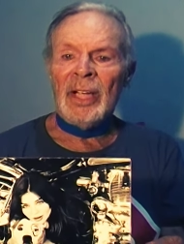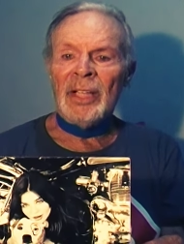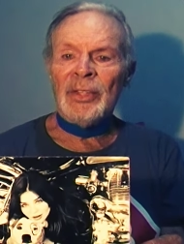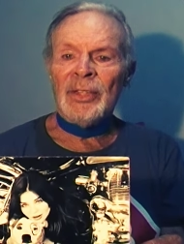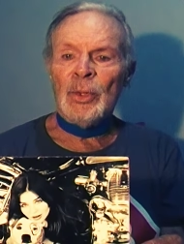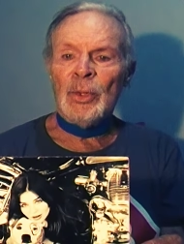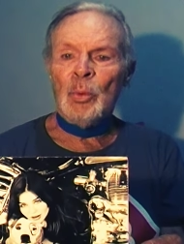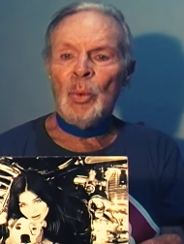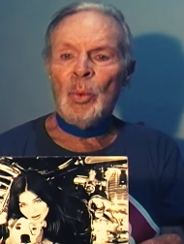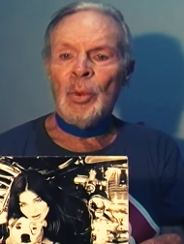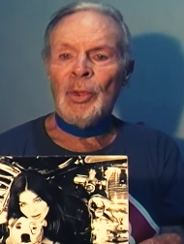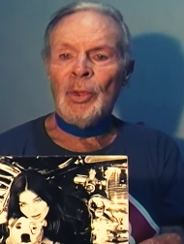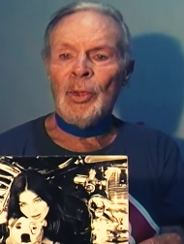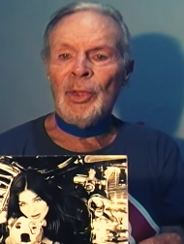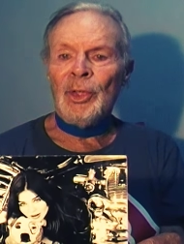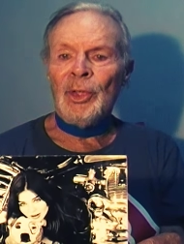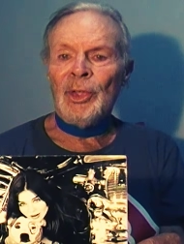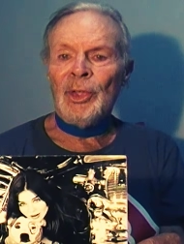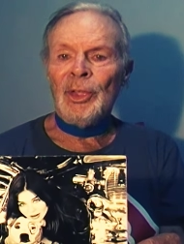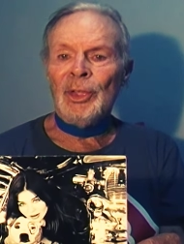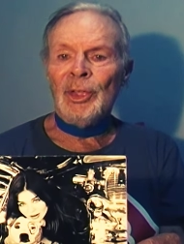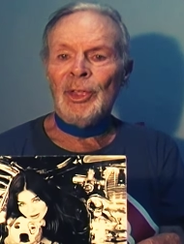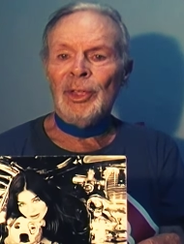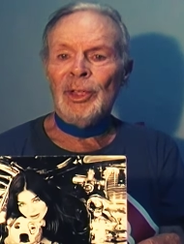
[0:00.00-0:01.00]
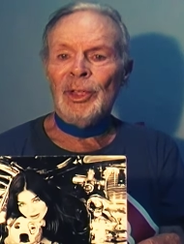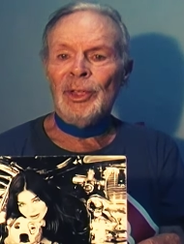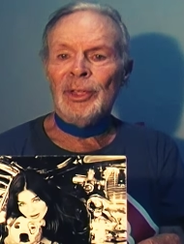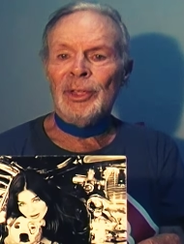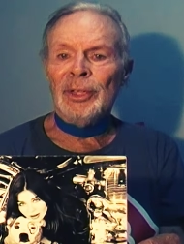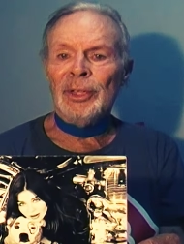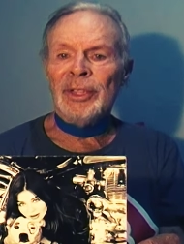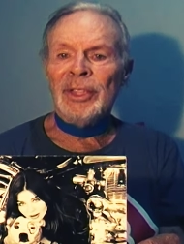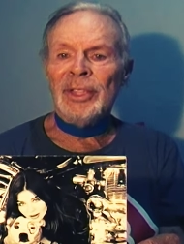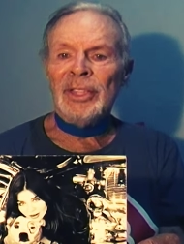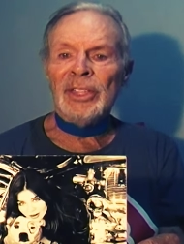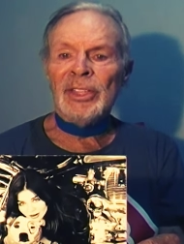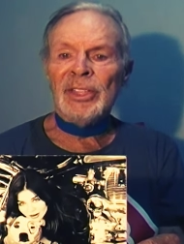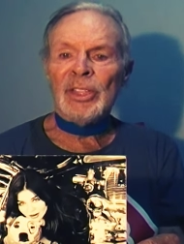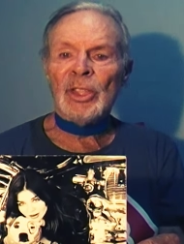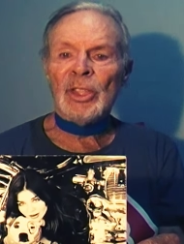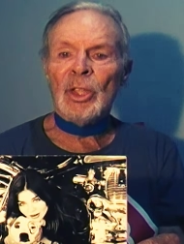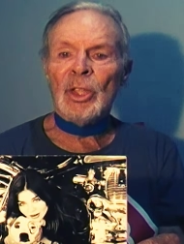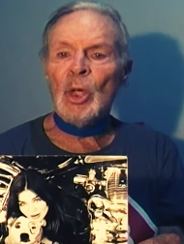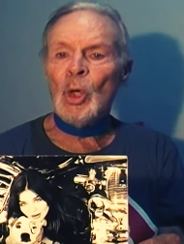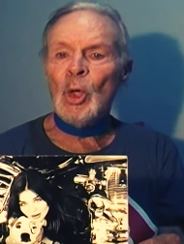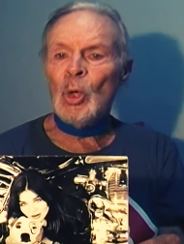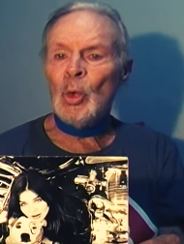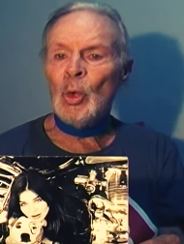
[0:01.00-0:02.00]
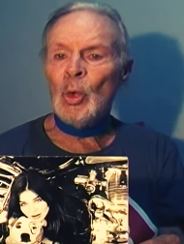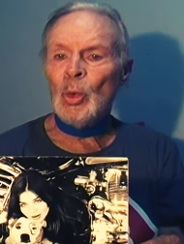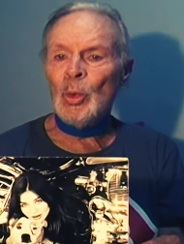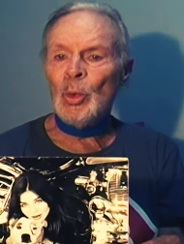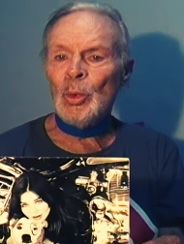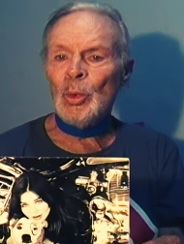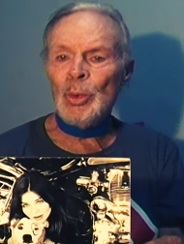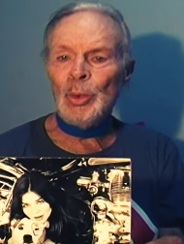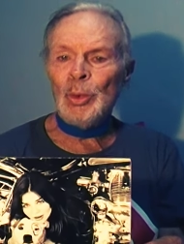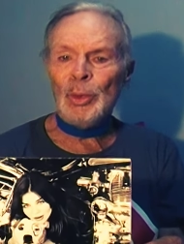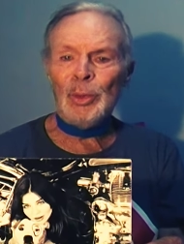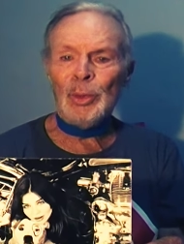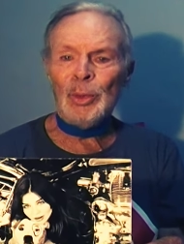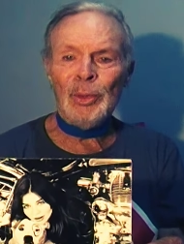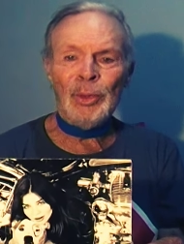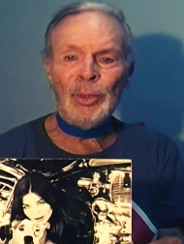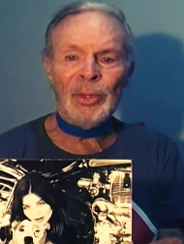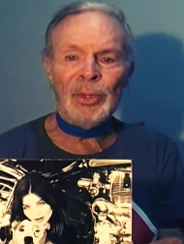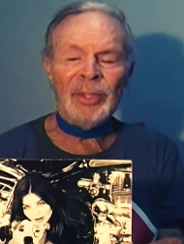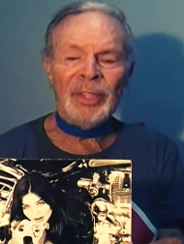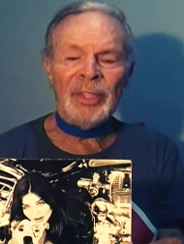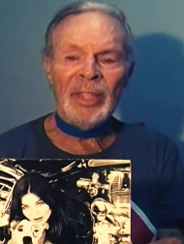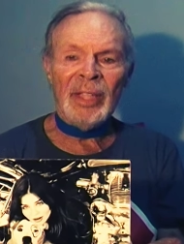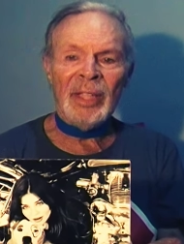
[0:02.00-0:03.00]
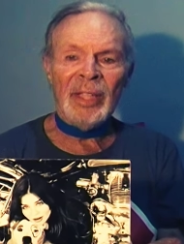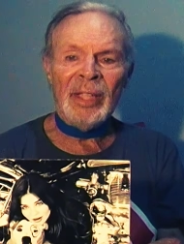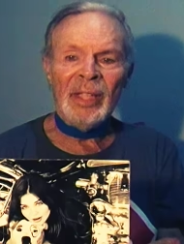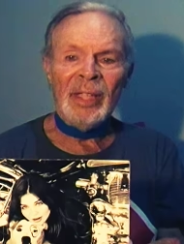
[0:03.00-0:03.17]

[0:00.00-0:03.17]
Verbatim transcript: and the world is cold,